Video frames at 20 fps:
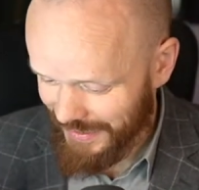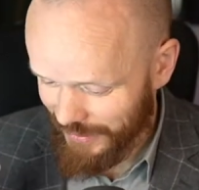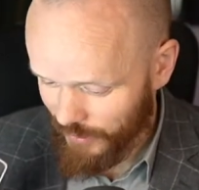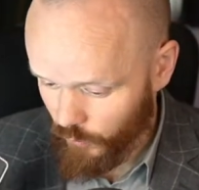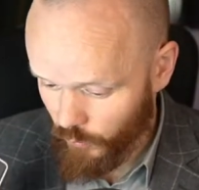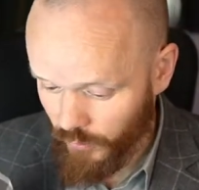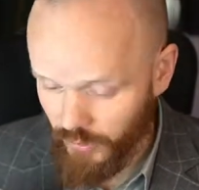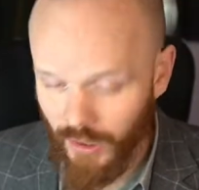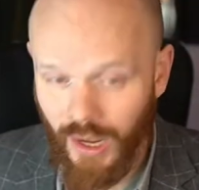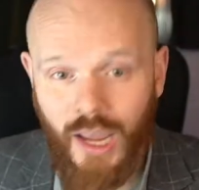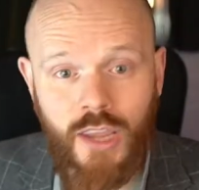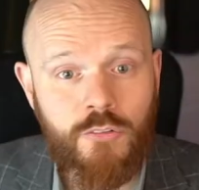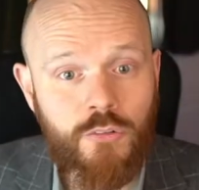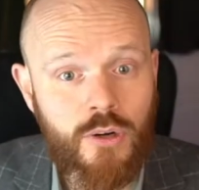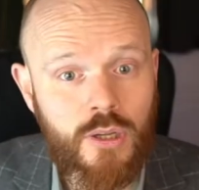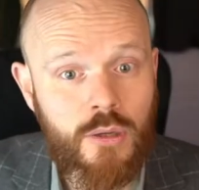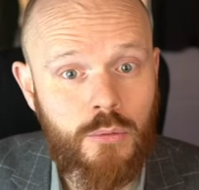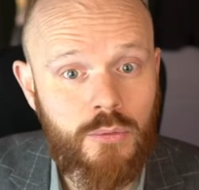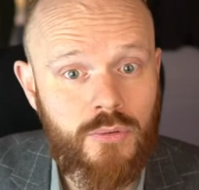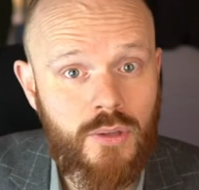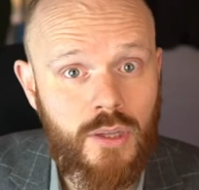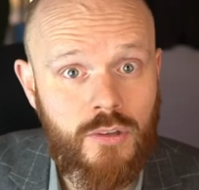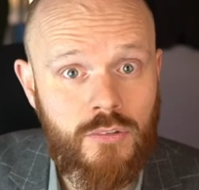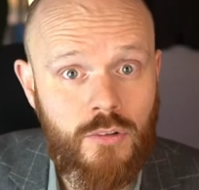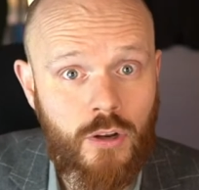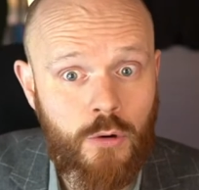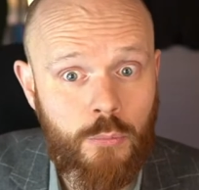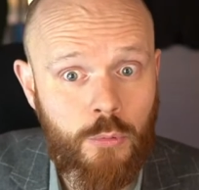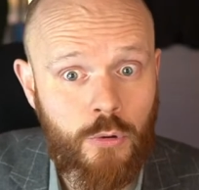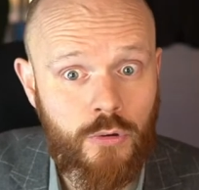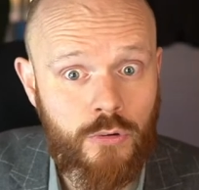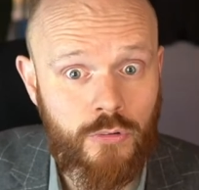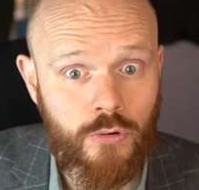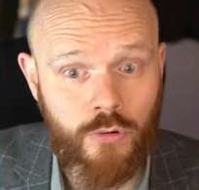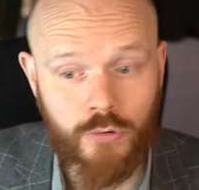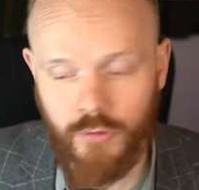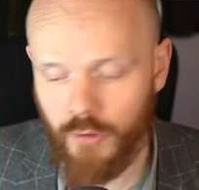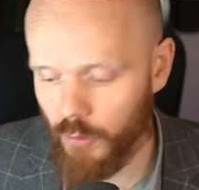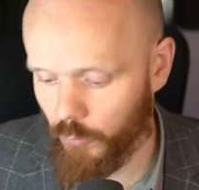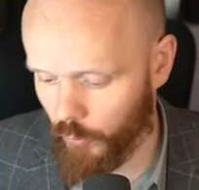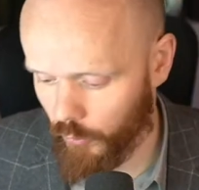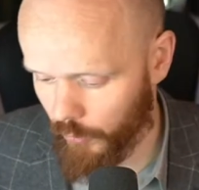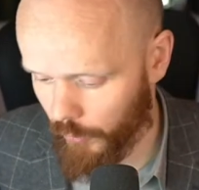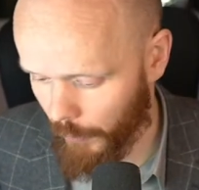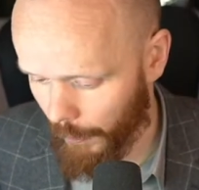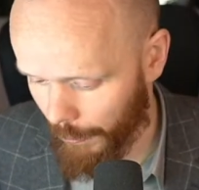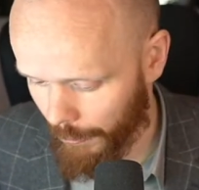with a high frequency, it's not a point source anymore.